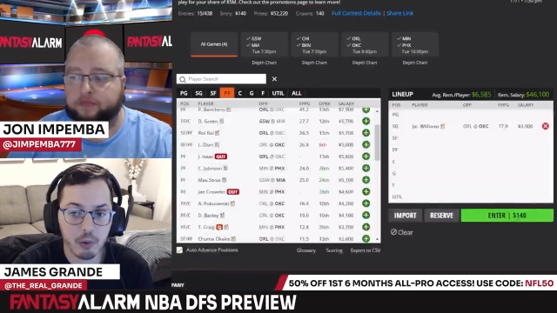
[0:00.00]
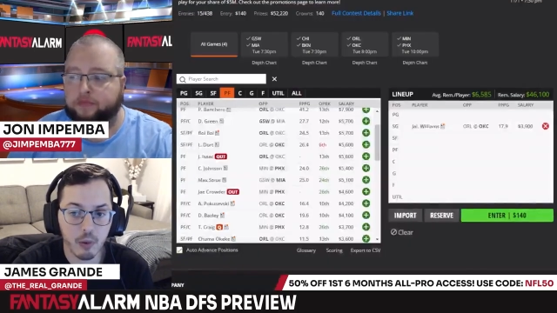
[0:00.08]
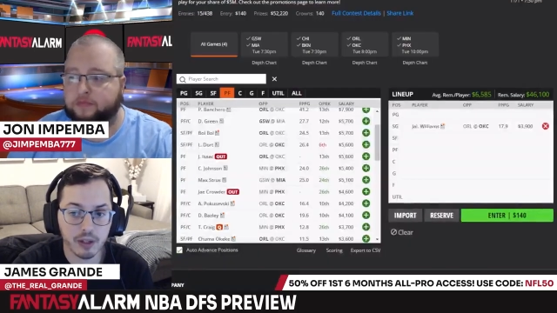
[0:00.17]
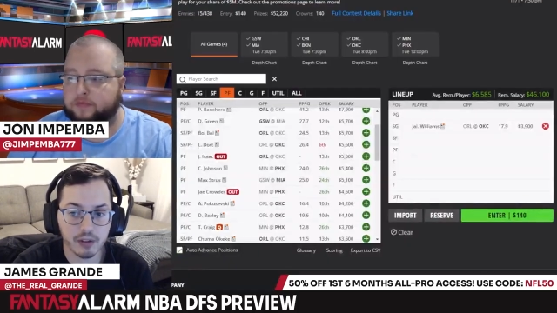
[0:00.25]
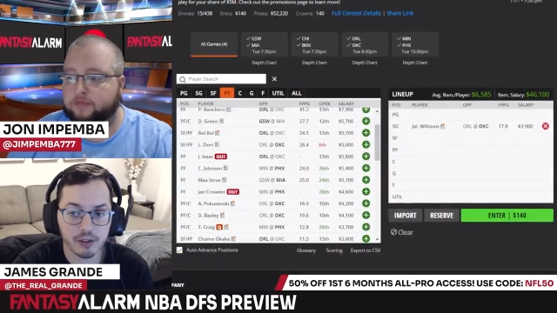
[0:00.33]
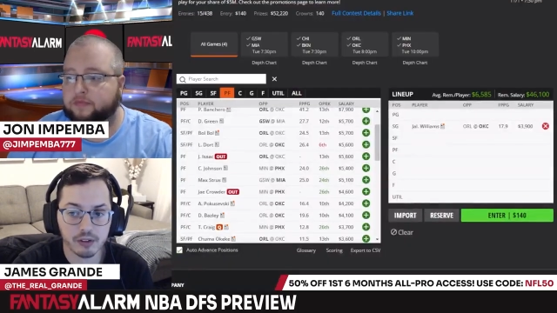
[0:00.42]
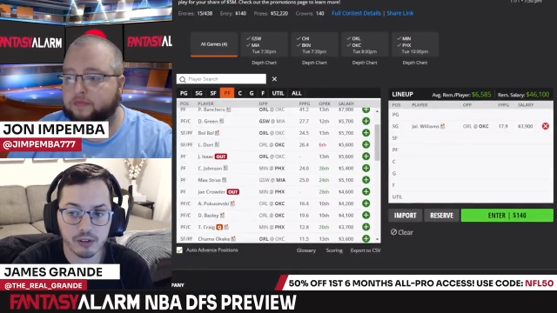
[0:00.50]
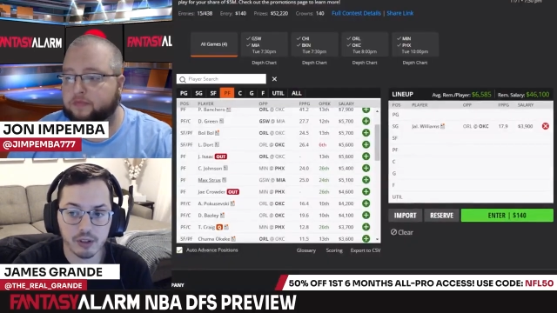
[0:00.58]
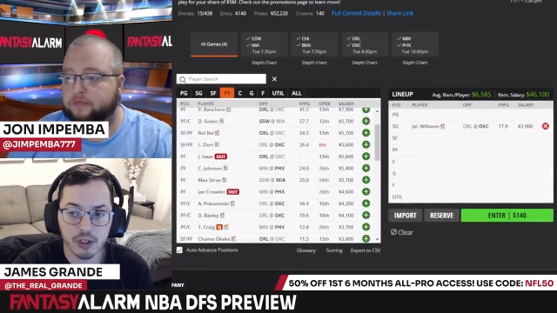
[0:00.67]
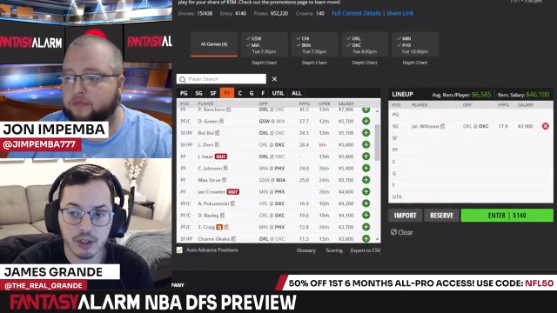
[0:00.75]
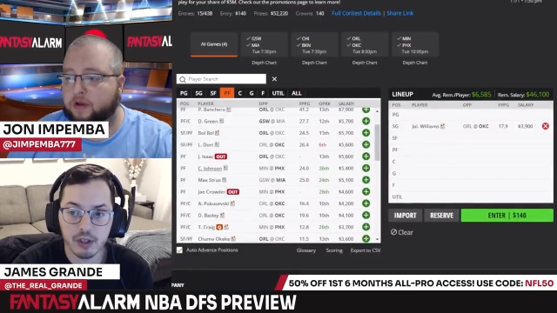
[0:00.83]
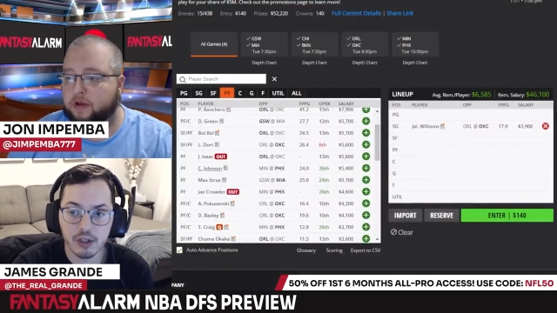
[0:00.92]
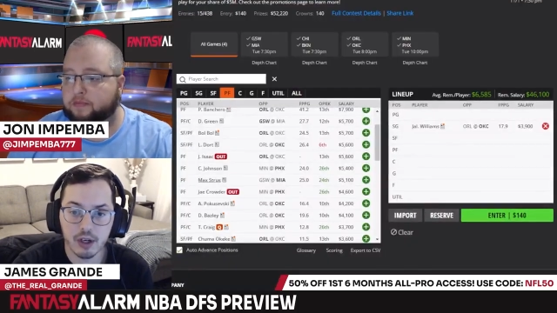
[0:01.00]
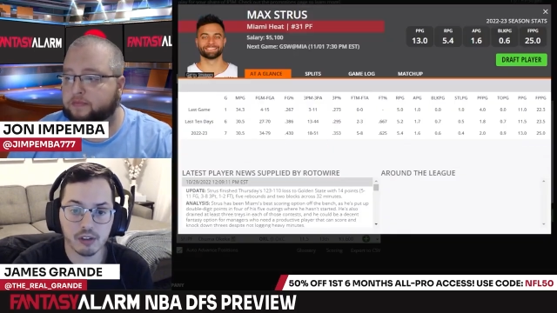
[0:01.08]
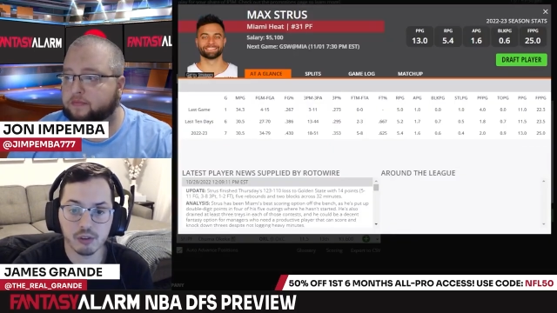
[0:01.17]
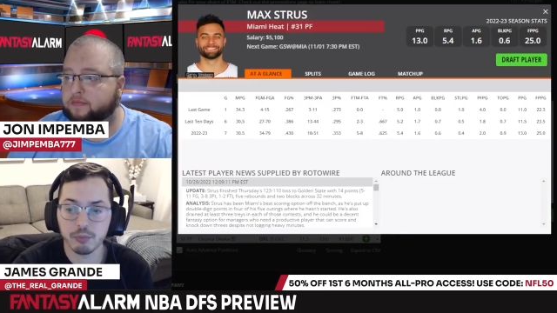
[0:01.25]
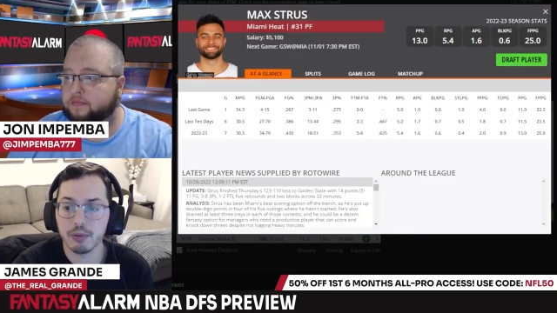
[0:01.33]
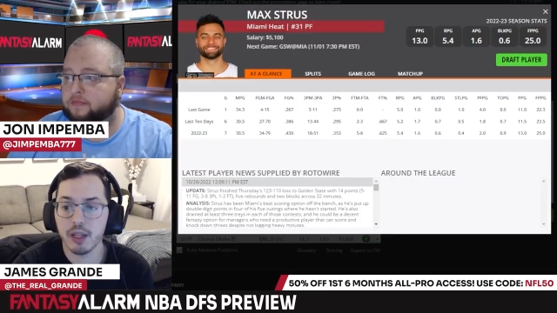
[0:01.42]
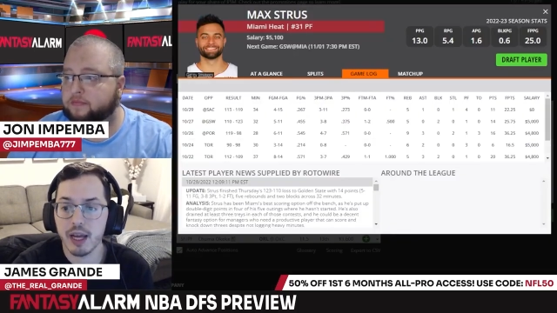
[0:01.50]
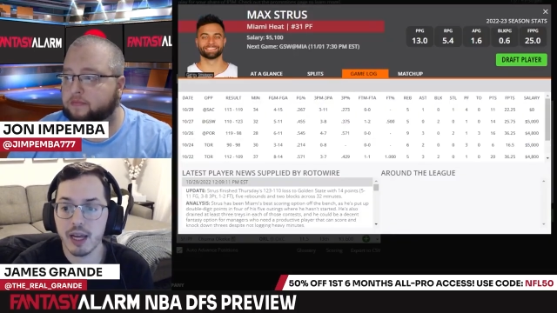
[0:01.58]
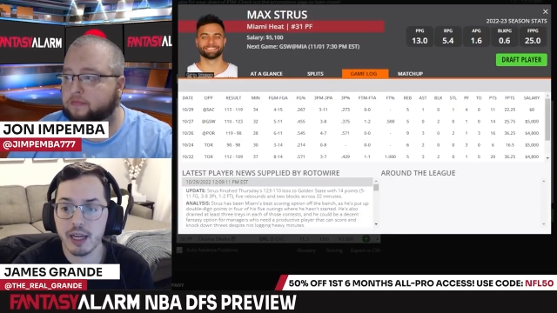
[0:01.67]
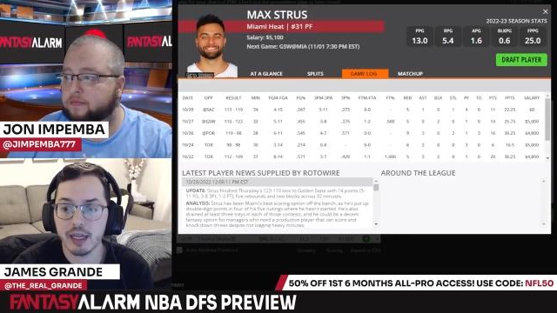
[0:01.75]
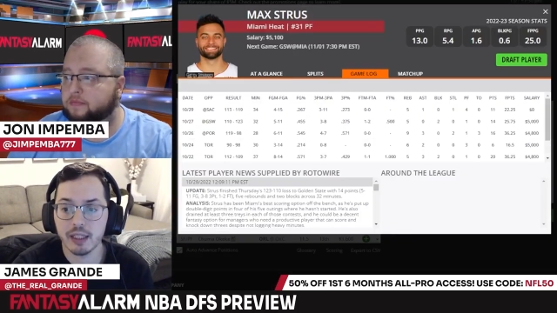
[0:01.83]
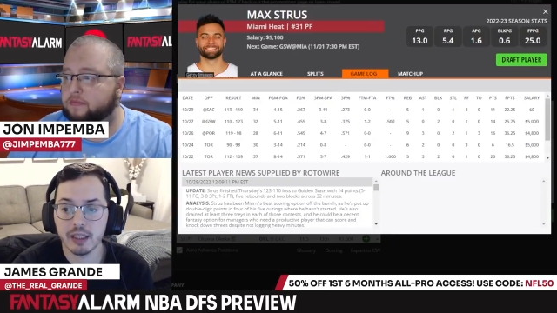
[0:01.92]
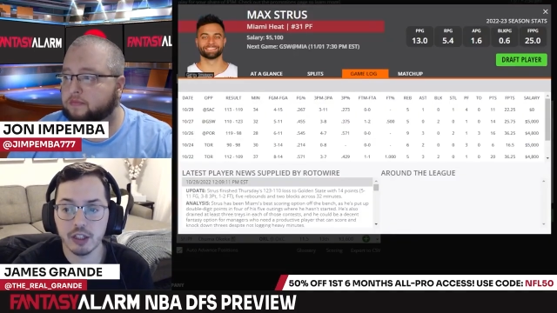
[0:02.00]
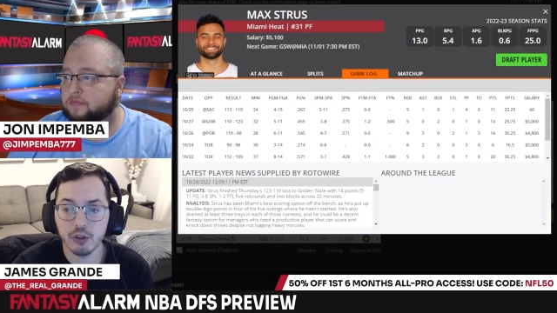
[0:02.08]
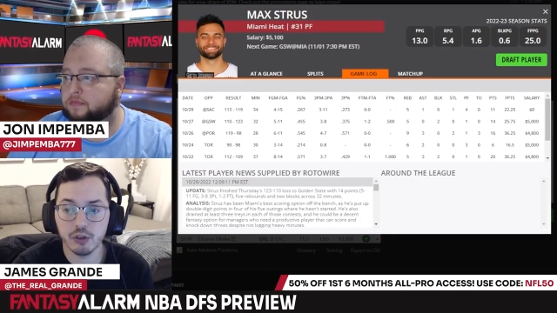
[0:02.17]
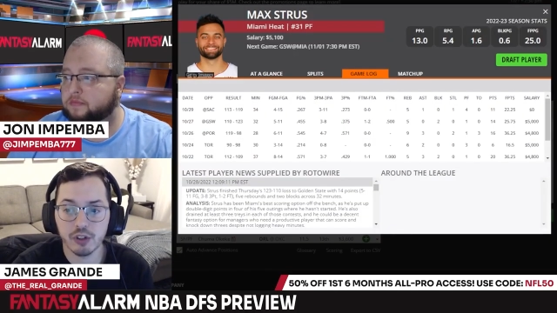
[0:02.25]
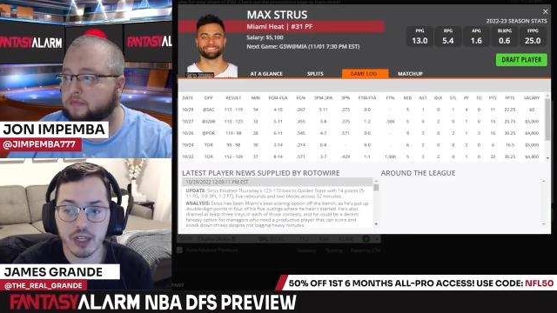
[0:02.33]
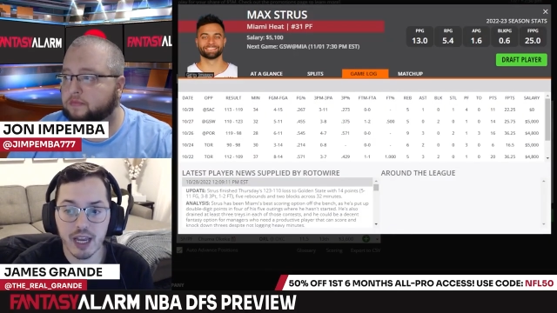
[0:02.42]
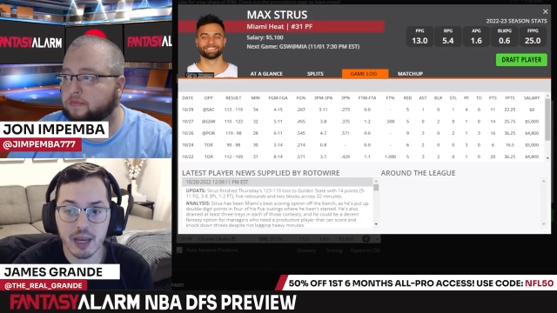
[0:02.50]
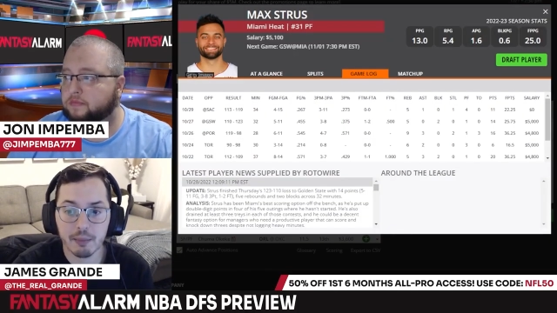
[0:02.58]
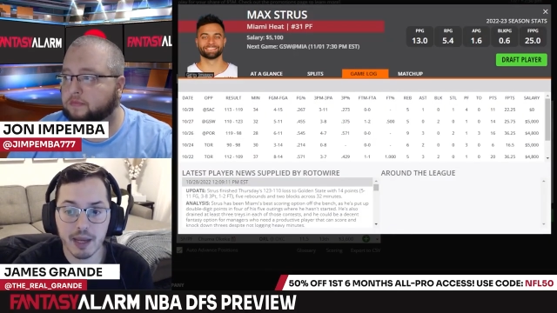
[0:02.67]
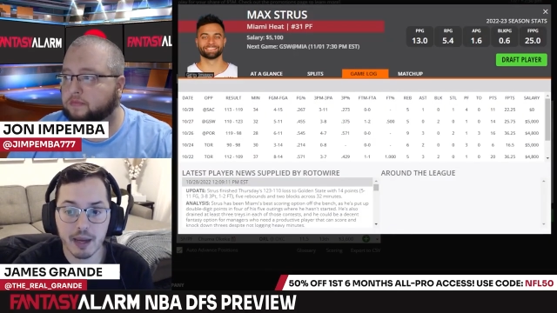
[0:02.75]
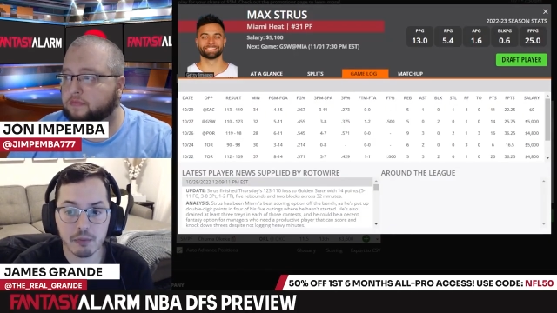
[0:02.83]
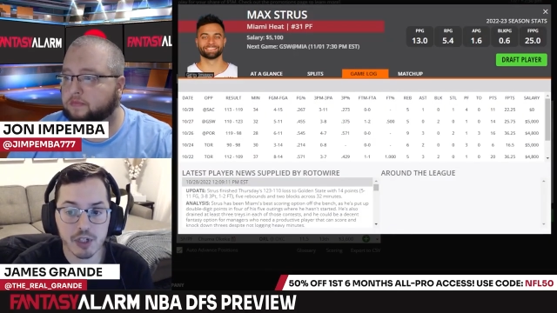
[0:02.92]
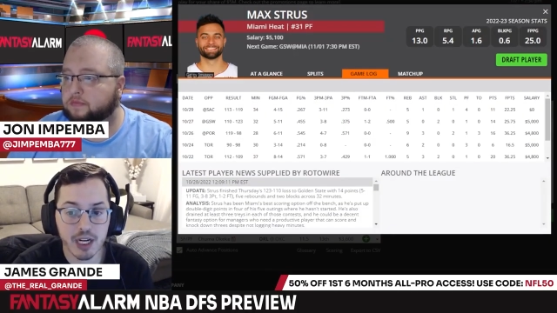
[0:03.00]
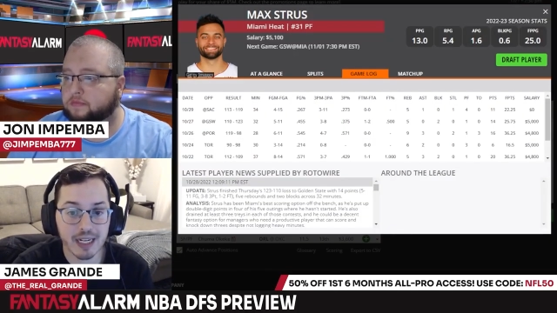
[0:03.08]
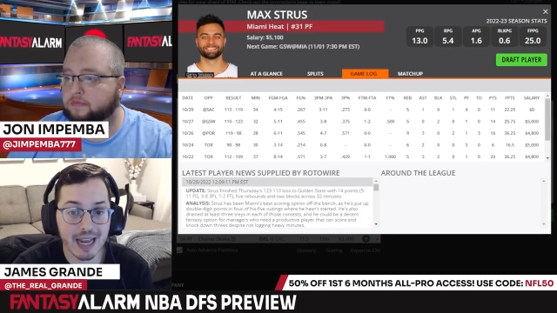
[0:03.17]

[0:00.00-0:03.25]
Speaker 1: points. Yep. Doesn't play in the Houston game. Cam J